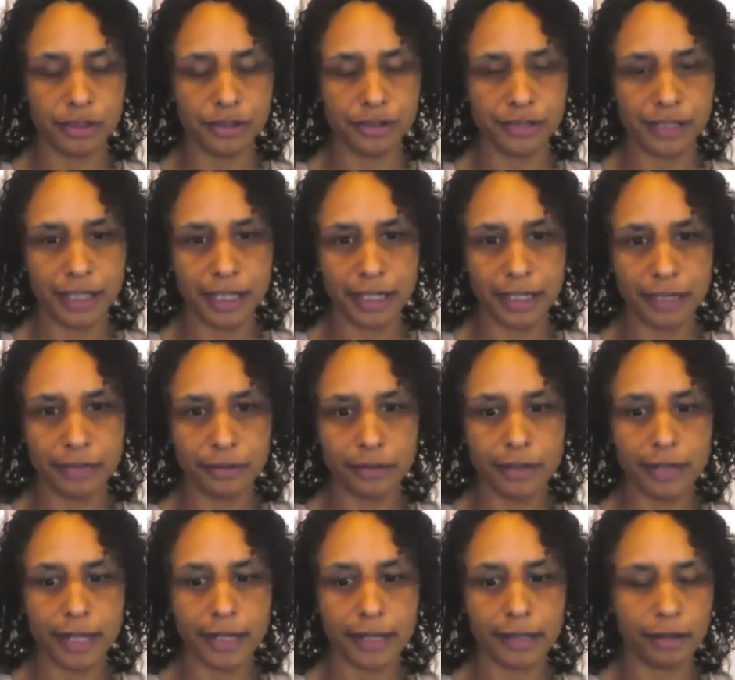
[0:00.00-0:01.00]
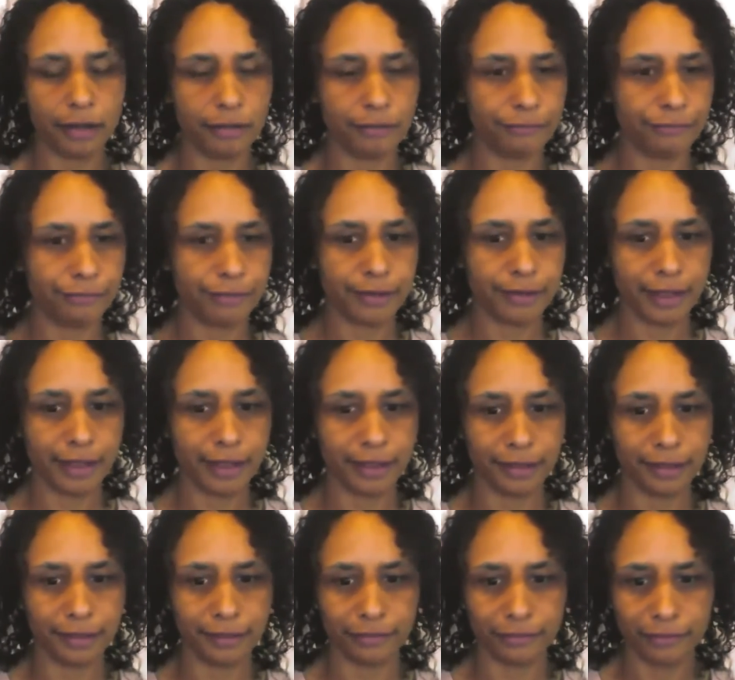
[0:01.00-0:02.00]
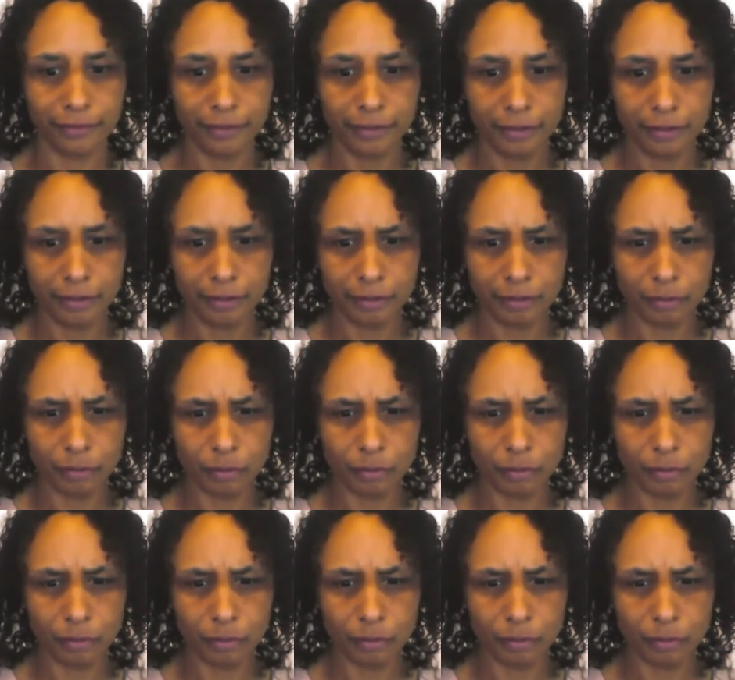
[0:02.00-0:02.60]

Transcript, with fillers: which is the Internet of Things.